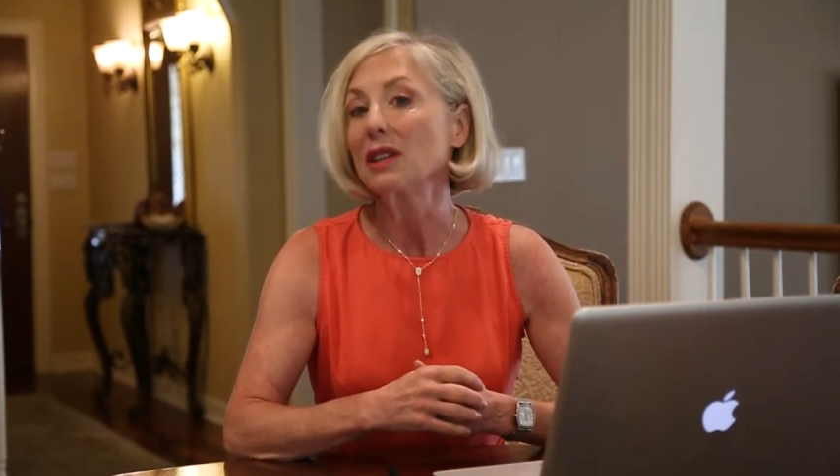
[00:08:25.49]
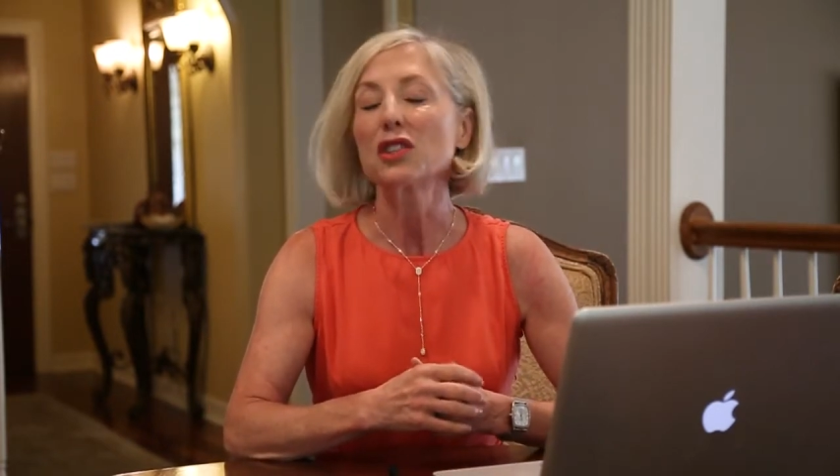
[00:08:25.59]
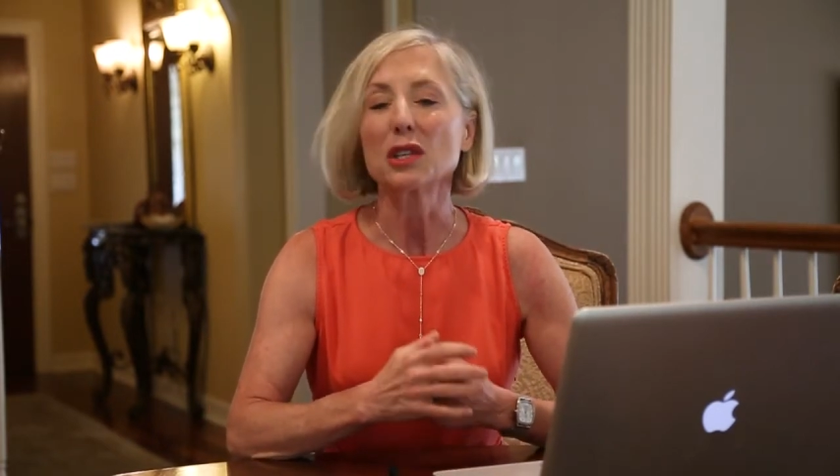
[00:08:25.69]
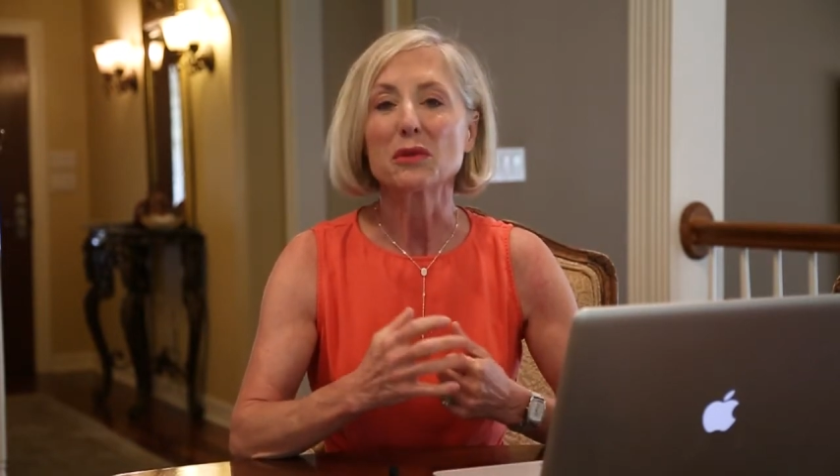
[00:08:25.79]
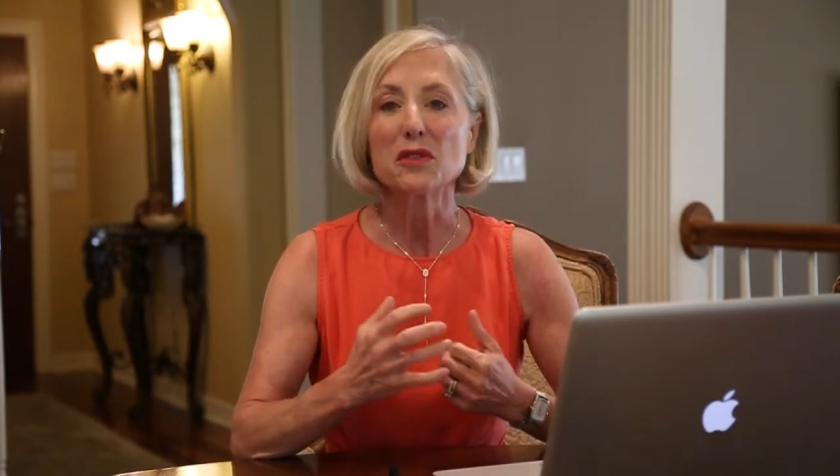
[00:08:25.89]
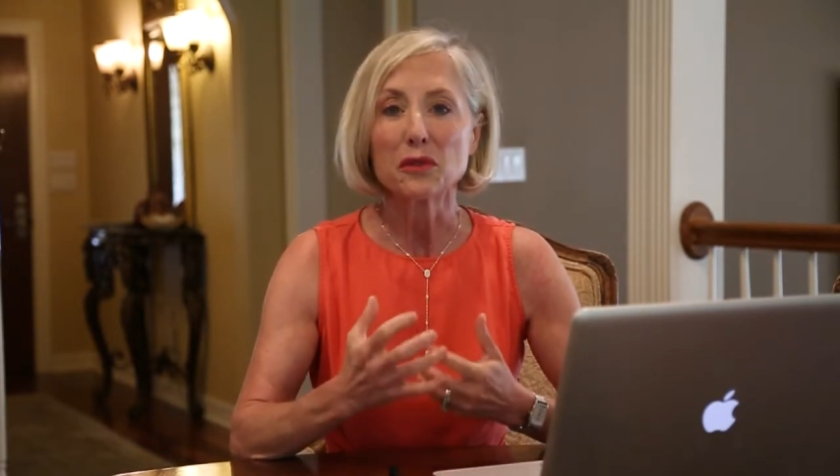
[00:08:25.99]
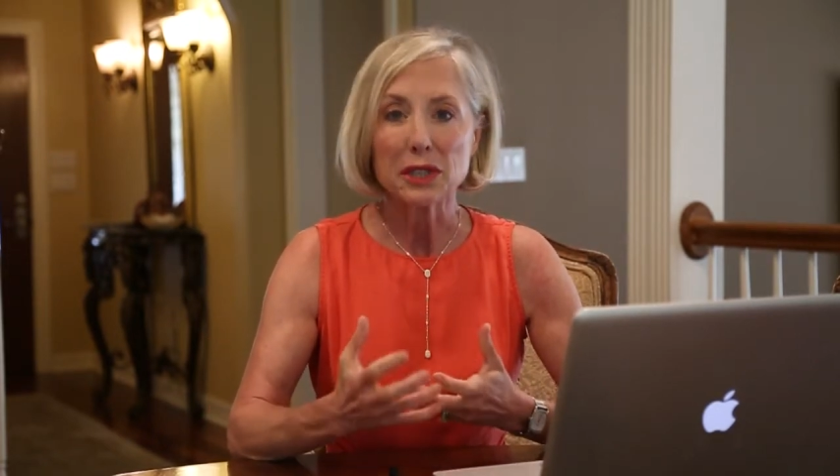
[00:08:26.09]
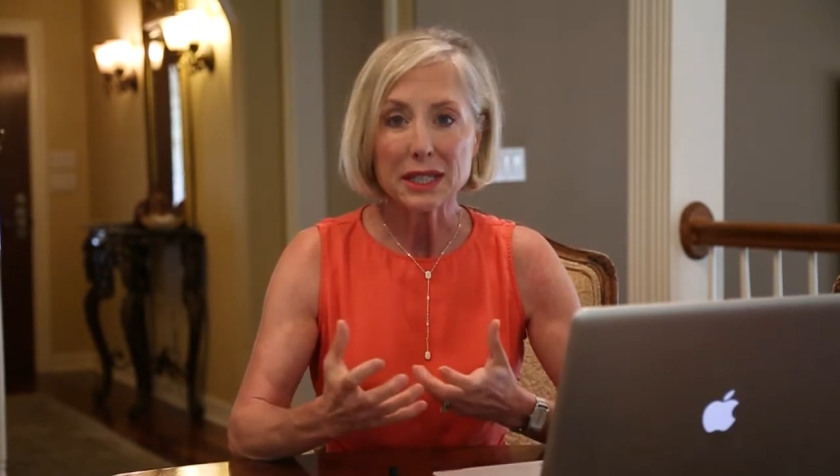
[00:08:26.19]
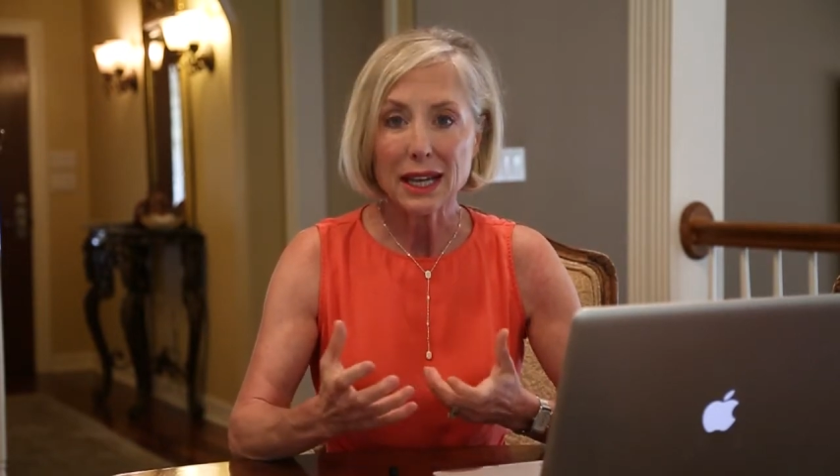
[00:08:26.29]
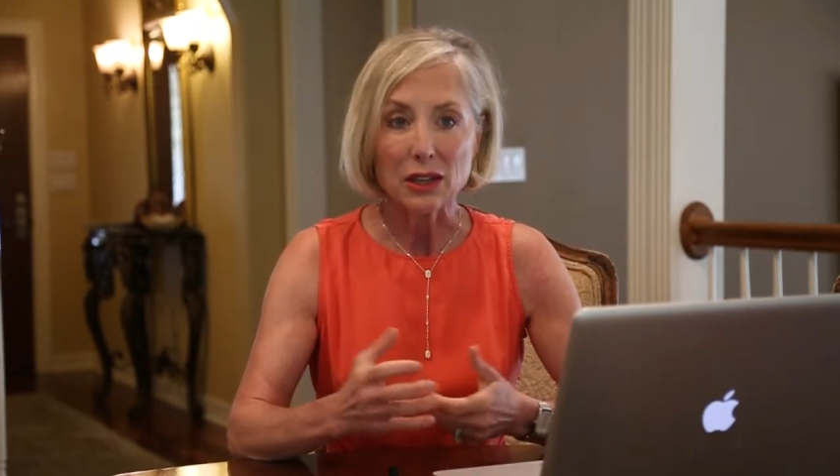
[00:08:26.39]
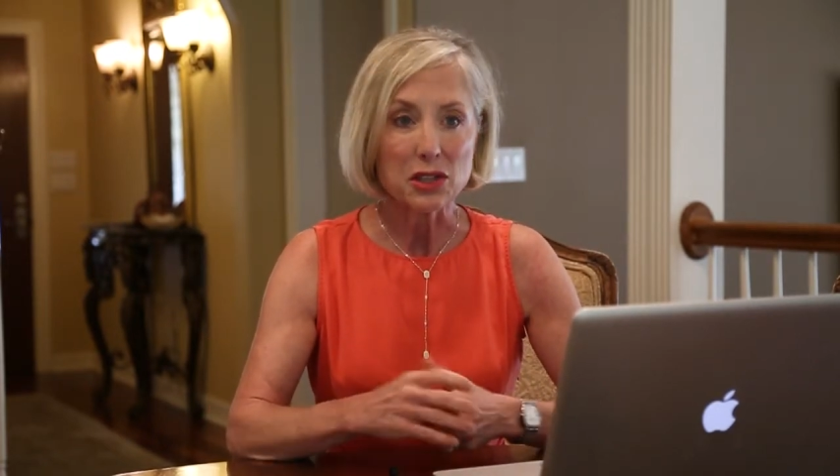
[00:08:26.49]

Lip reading: and she was freaked out.